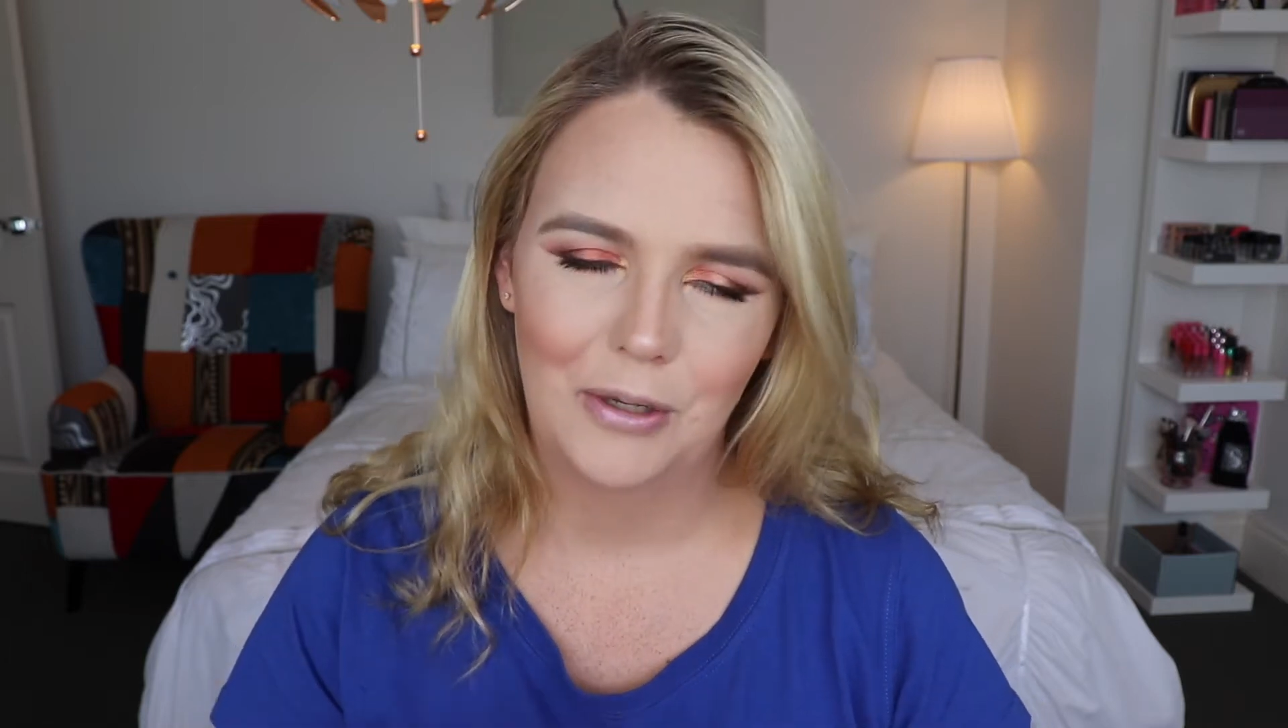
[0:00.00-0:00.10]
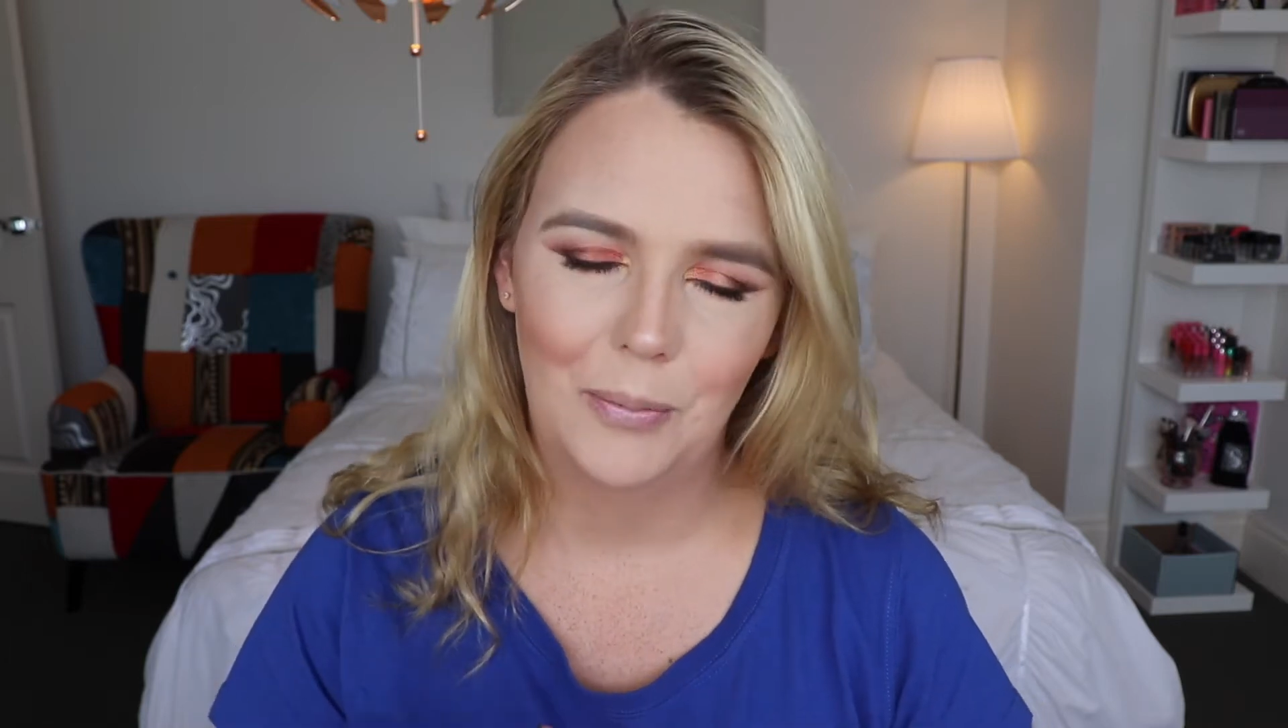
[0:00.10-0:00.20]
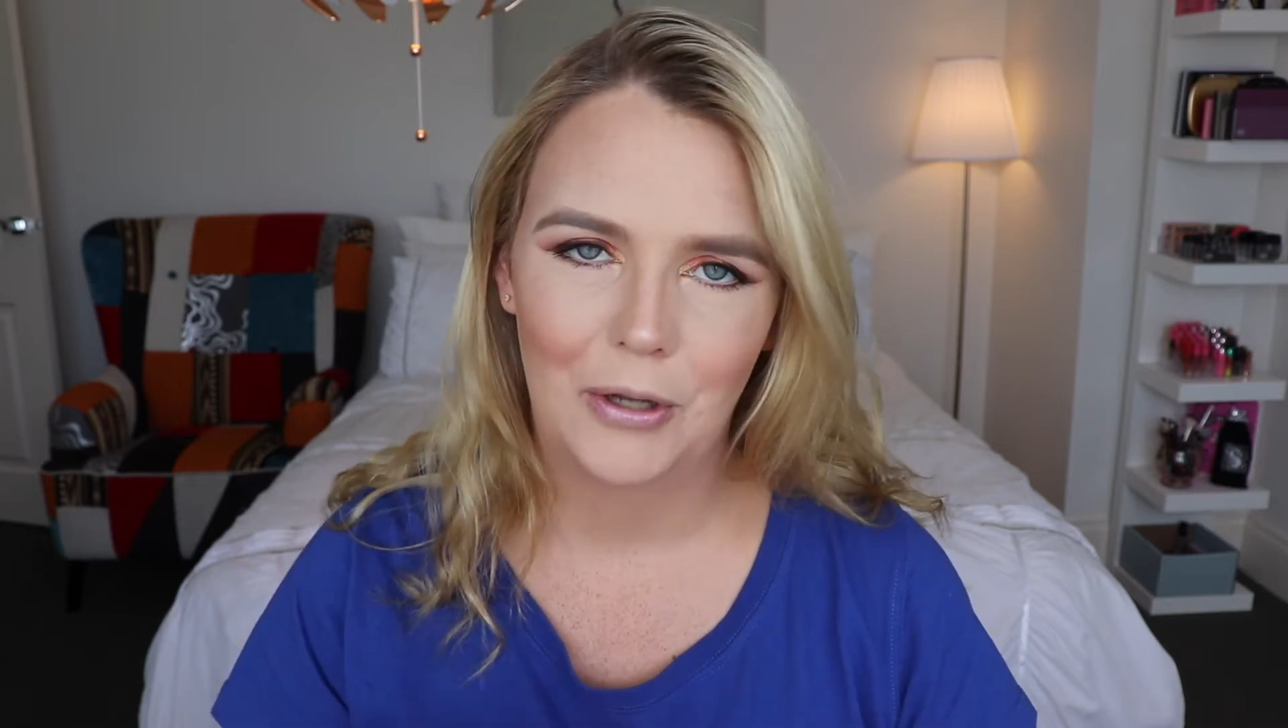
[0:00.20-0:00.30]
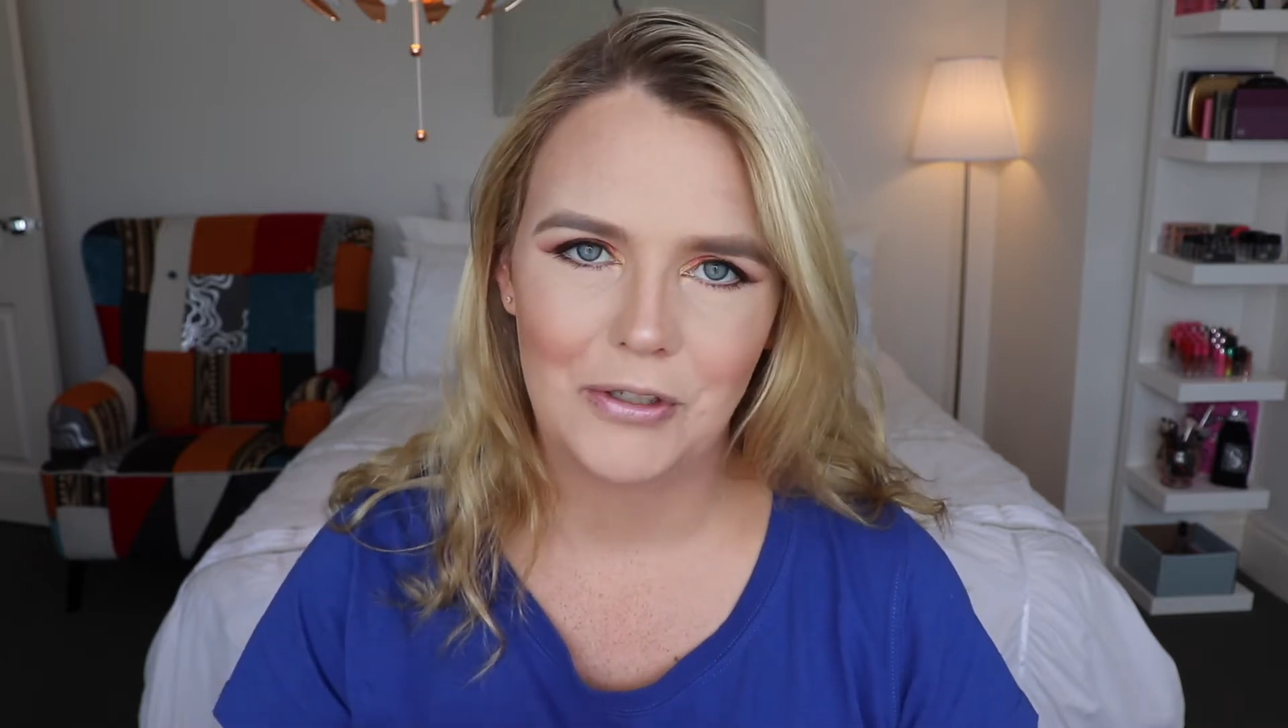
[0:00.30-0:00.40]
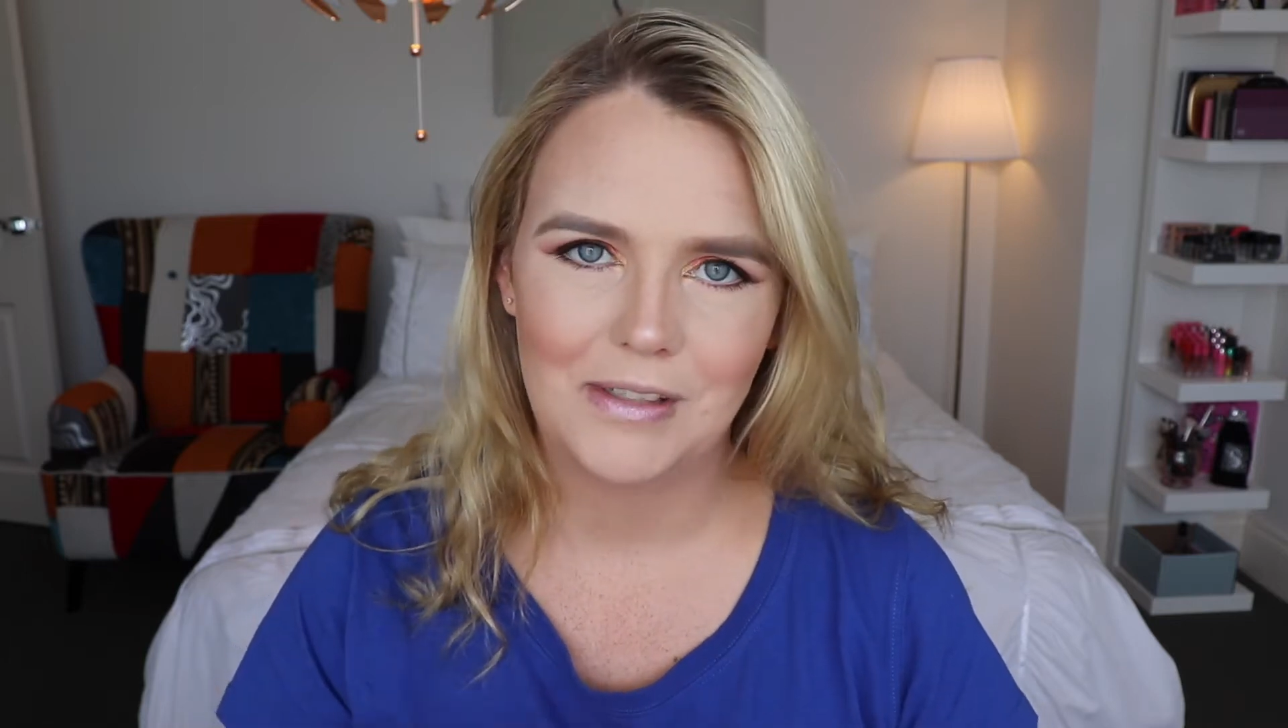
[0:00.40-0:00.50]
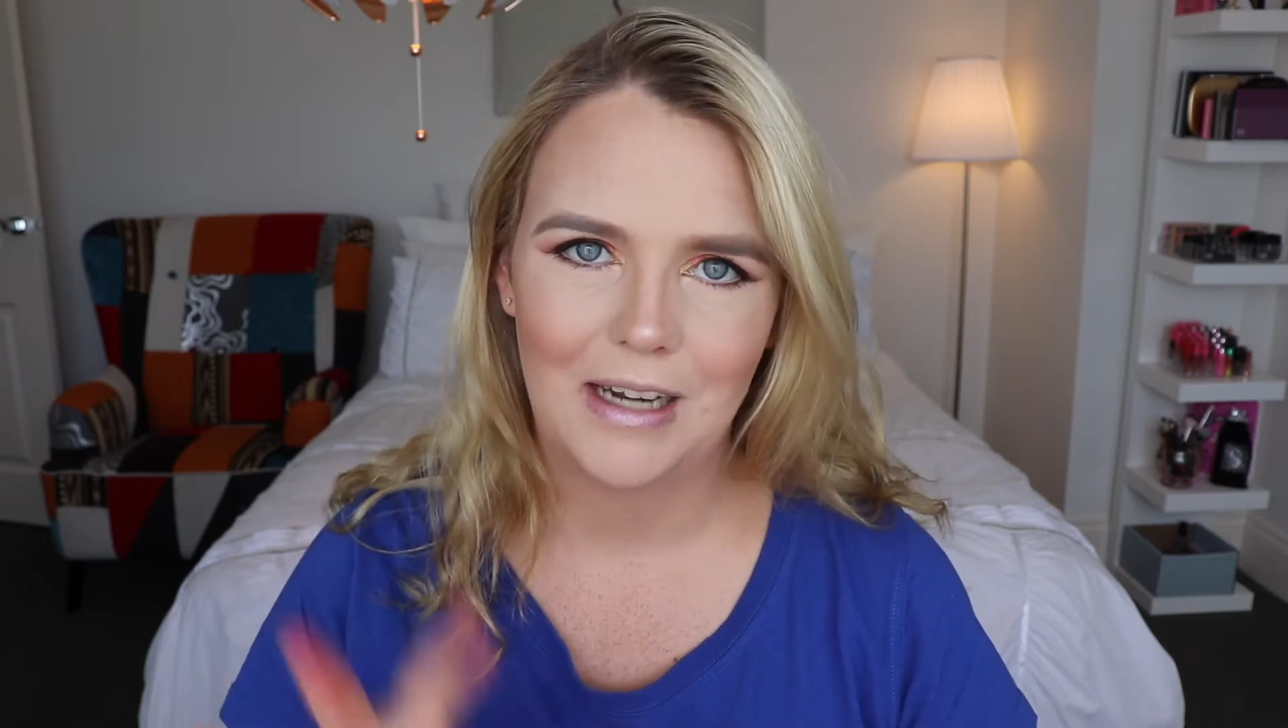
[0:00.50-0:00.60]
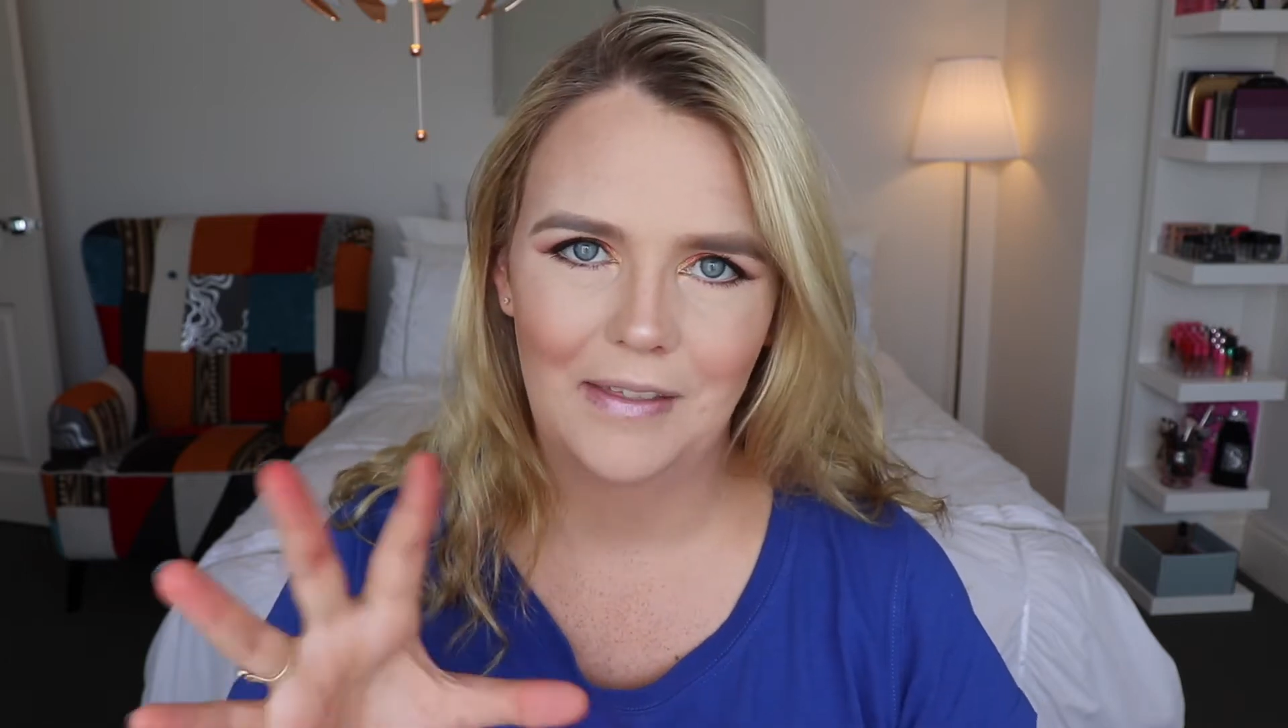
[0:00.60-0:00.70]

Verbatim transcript: you purchase it